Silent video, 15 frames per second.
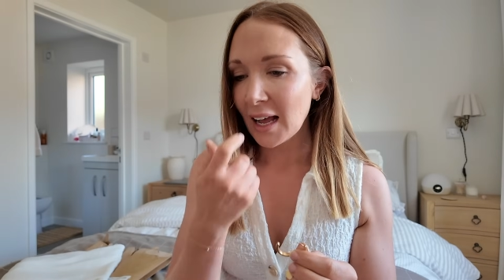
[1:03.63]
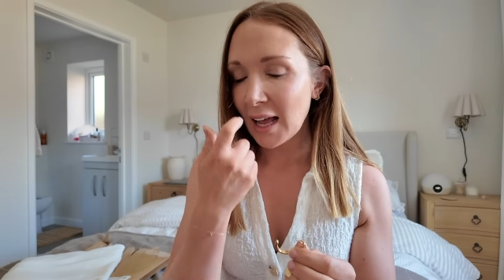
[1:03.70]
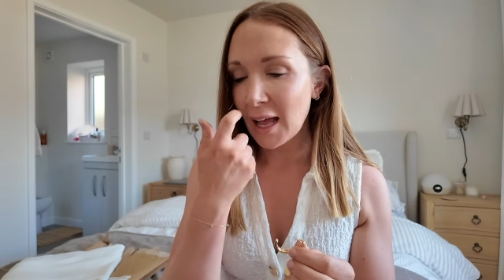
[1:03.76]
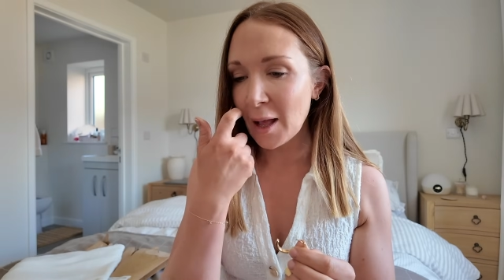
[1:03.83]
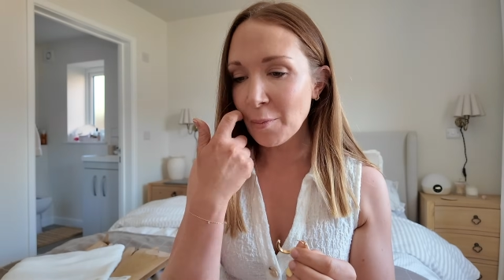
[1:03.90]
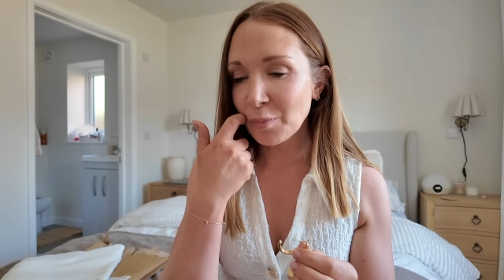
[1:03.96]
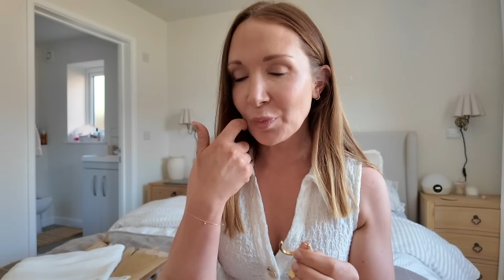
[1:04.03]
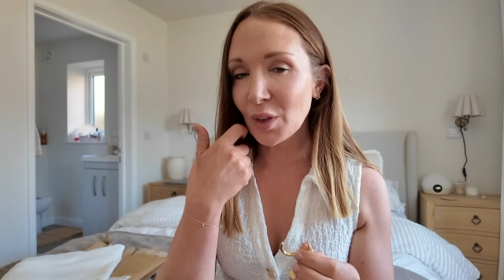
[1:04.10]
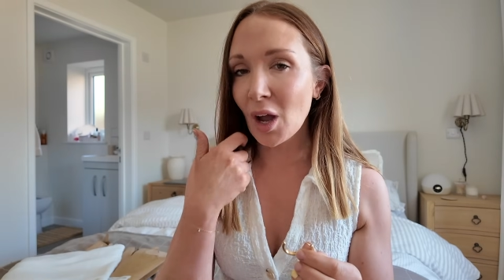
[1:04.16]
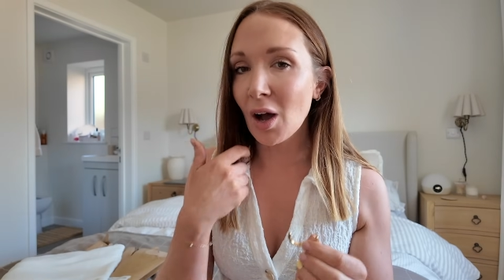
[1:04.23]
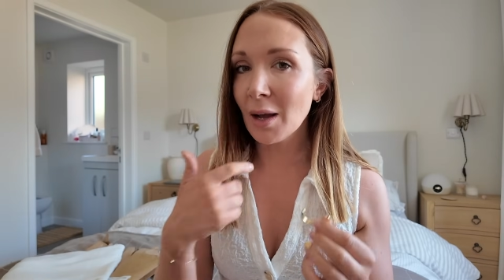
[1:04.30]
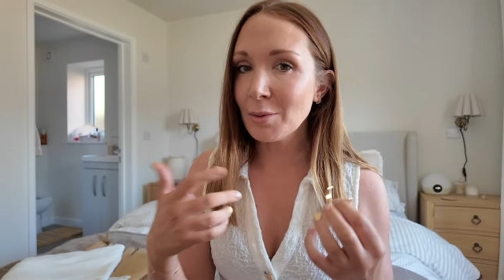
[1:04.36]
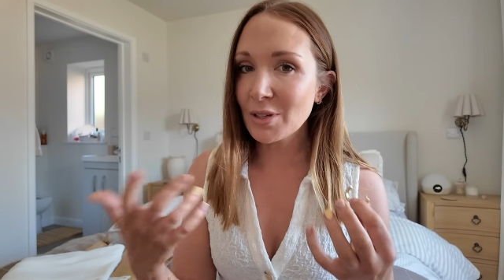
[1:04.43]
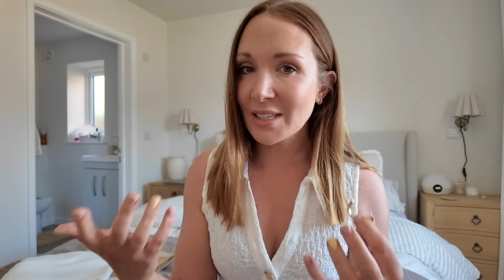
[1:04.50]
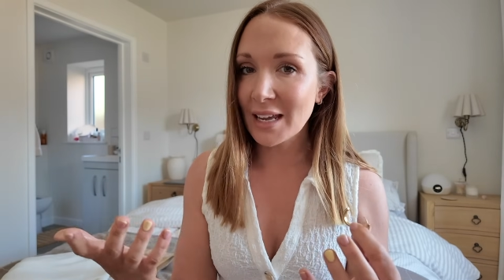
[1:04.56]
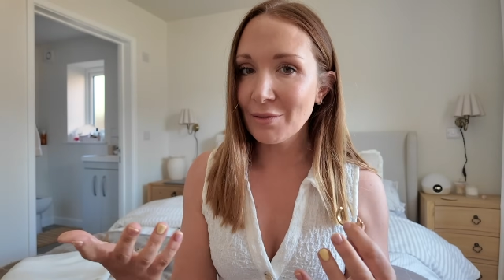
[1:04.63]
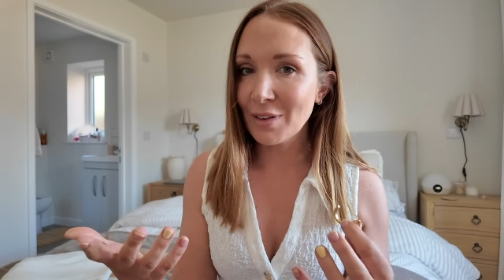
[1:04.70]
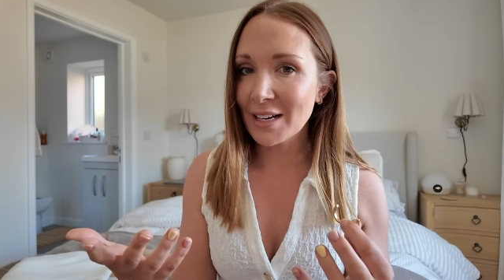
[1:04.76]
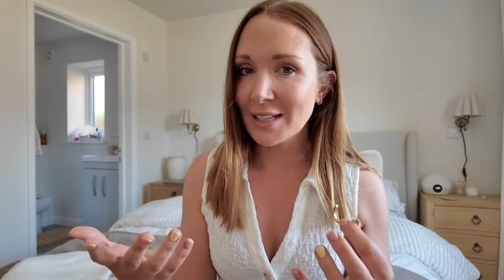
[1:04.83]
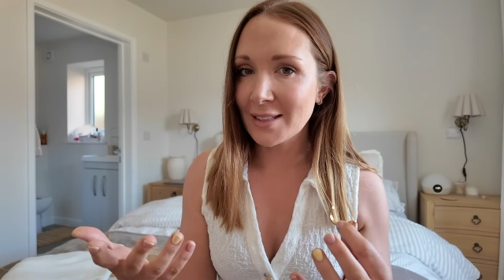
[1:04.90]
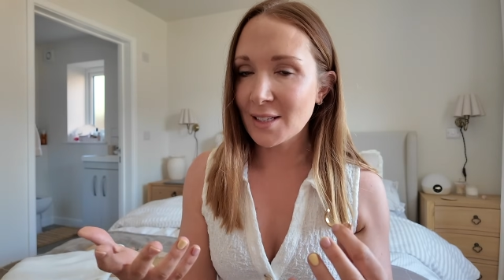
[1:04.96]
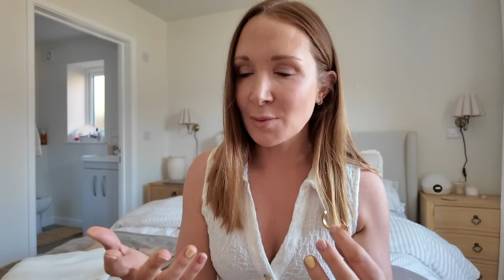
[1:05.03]
I'm just getting
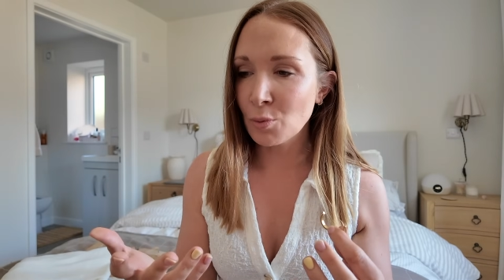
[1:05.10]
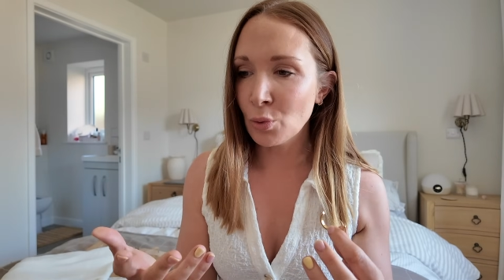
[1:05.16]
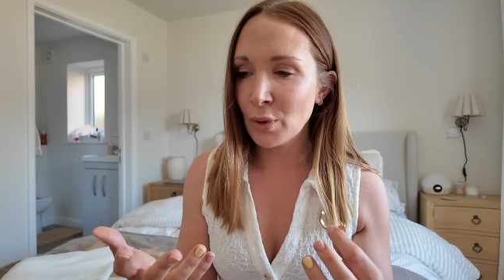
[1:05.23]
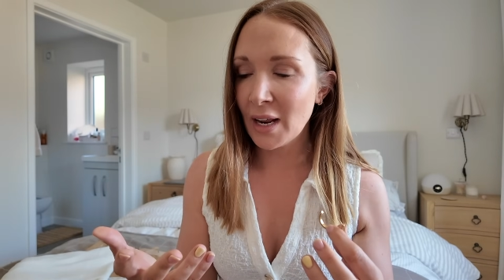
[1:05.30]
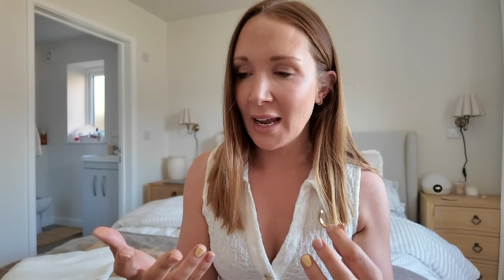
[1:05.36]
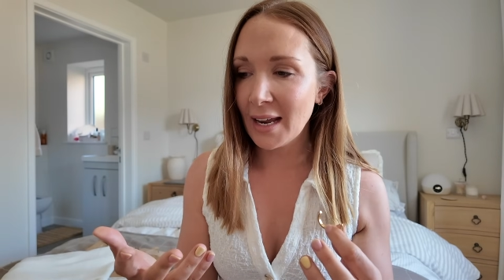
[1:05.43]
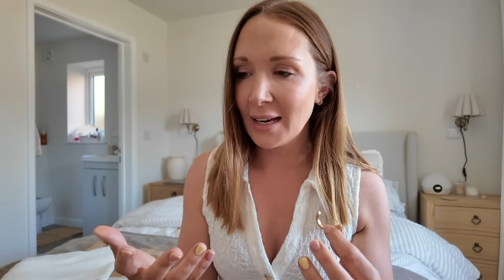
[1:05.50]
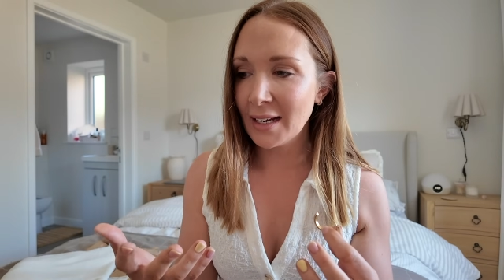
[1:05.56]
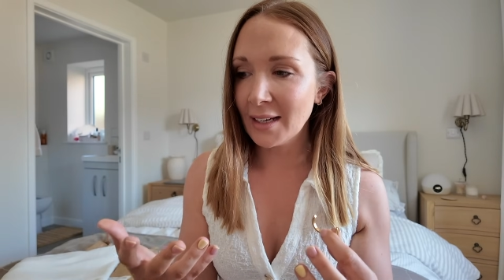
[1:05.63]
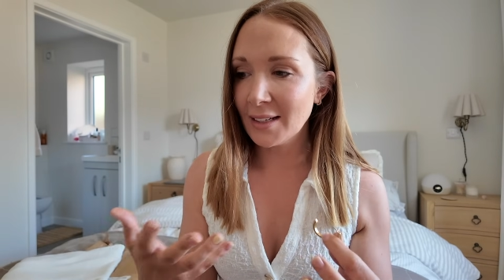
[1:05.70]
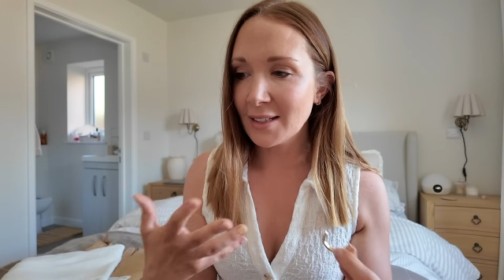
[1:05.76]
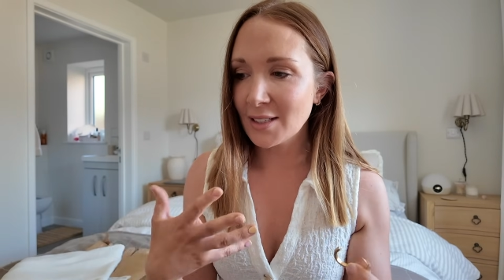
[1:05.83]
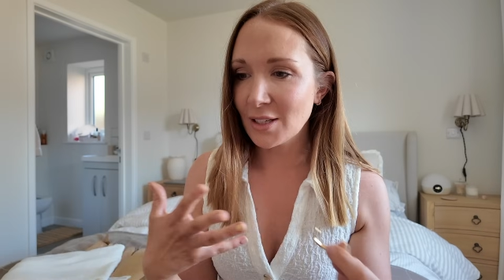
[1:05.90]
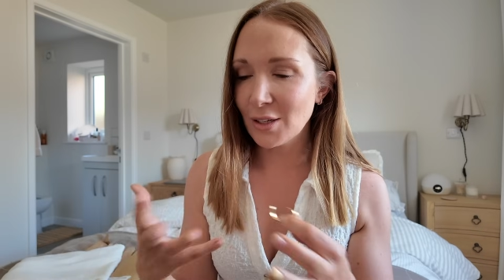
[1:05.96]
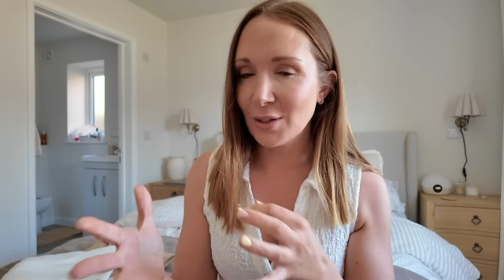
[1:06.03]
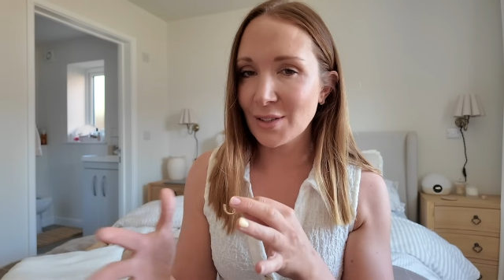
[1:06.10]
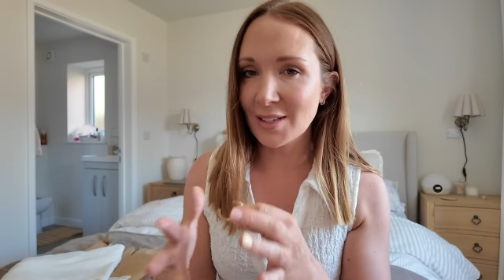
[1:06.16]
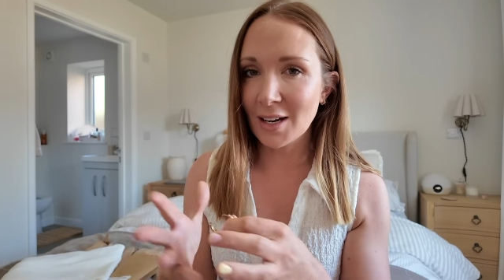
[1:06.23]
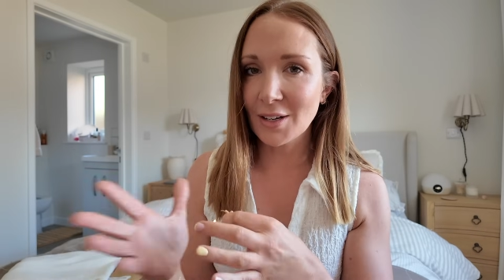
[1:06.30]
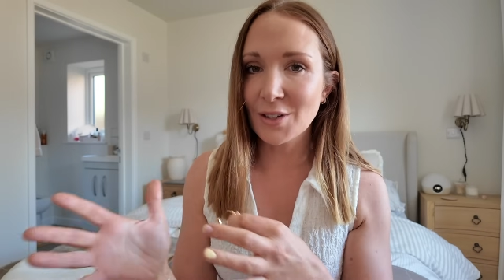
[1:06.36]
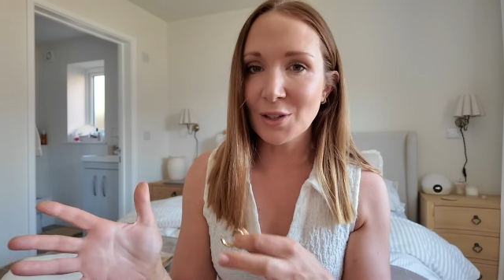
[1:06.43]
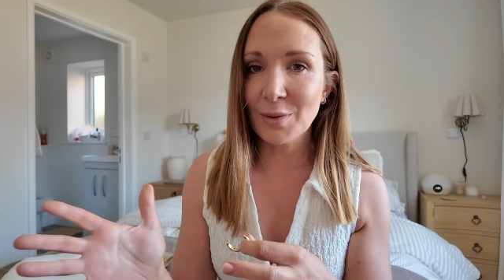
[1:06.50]
ready this morning to
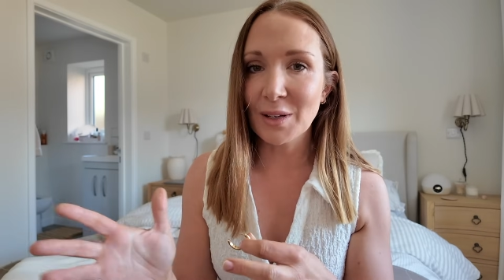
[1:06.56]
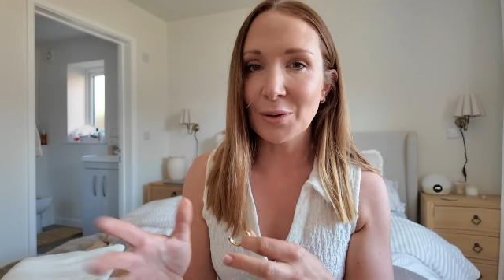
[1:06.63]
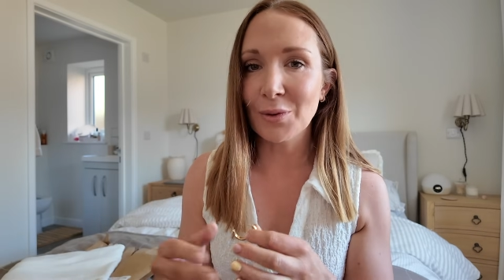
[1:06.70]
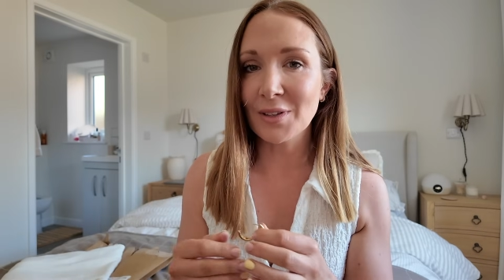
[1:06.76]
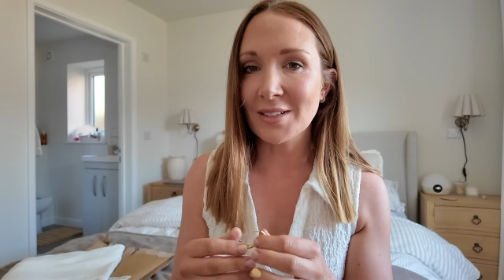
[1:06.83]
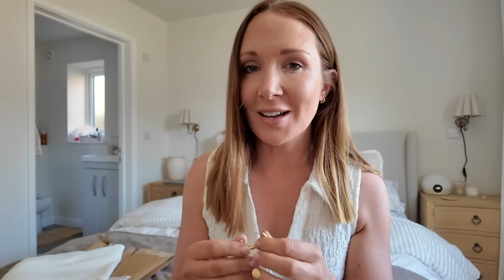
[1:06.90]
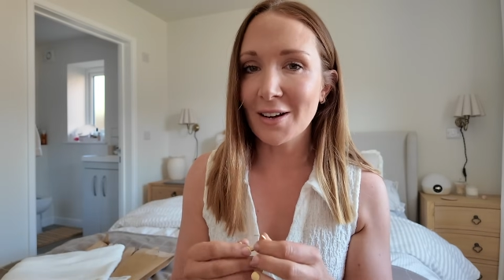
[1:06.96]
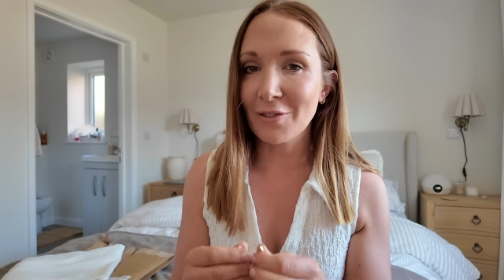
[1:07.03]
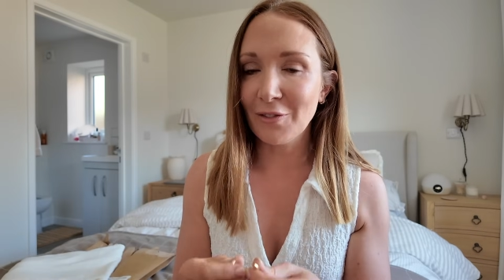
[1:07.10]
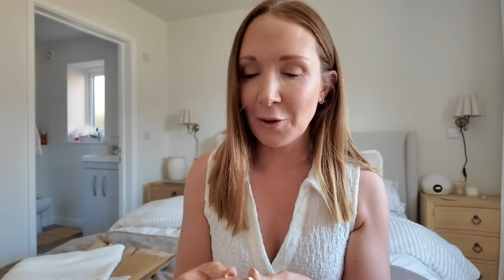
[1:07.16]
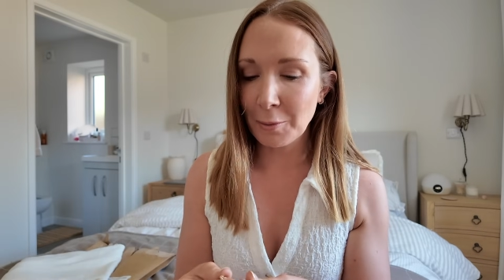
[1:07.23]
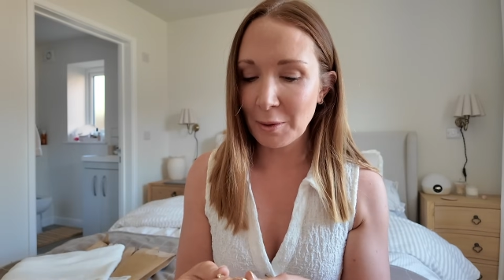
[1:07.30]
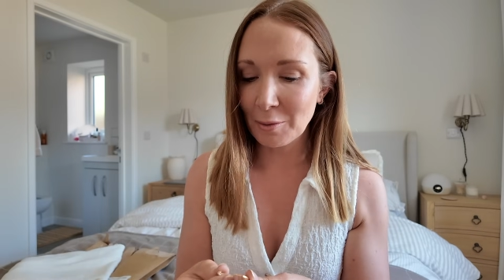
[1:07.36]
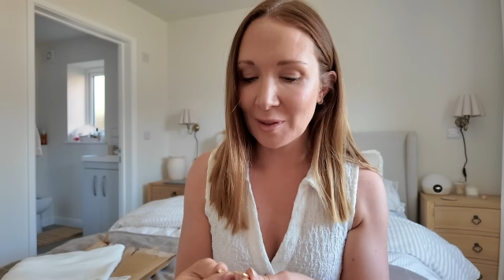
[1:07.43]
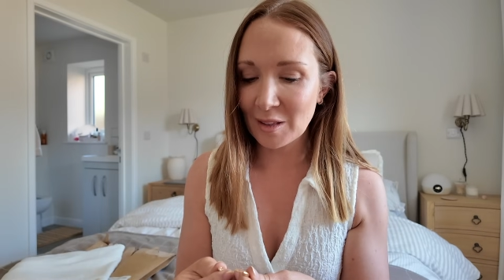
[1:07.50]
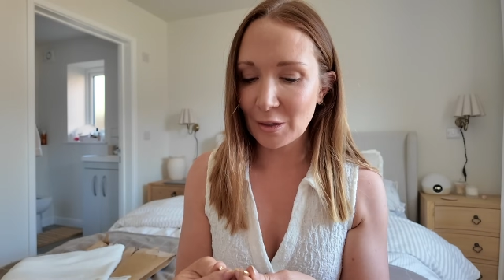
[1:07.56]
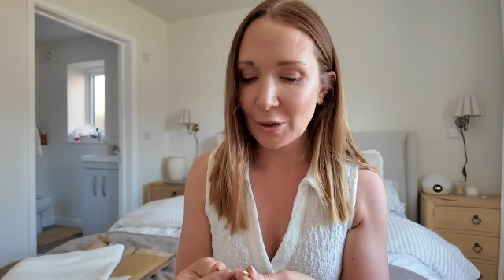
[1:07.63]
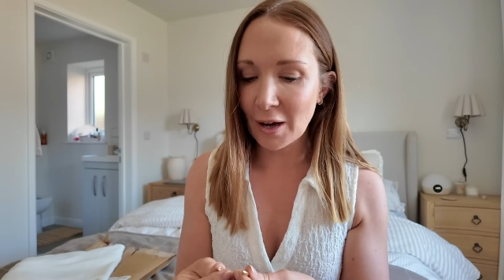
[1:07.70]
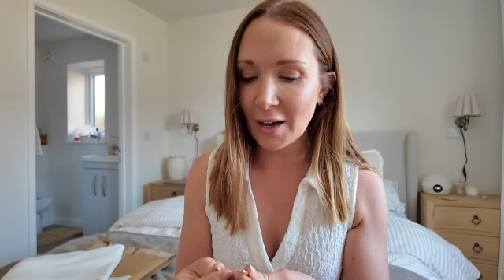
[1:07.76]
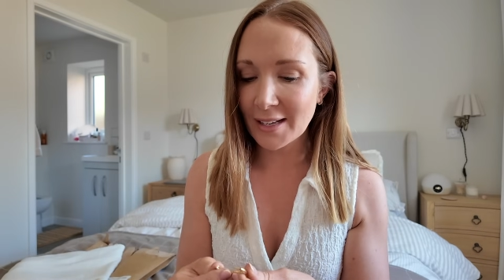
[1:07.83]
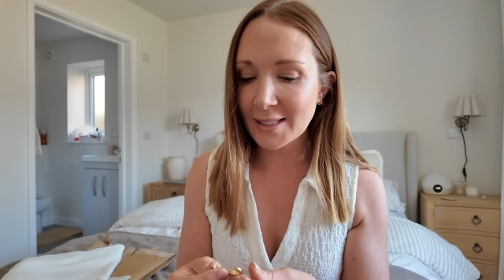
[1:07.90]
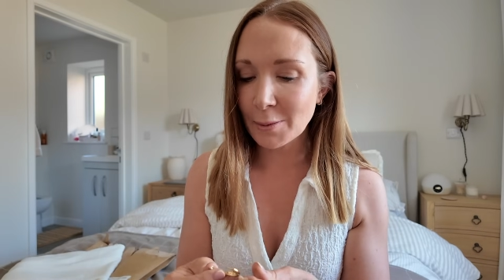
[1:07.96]
start doing all this kind of filming with you
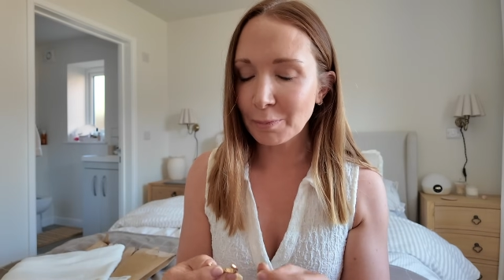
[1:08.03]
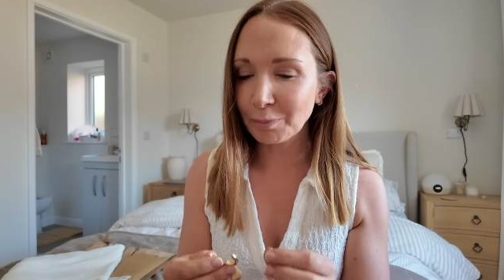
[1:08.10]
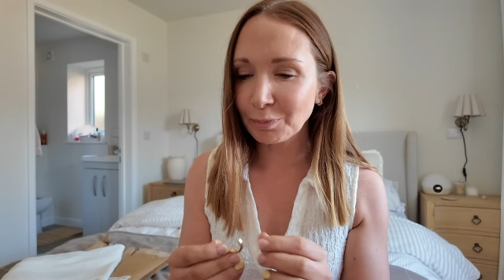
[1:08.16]
guys.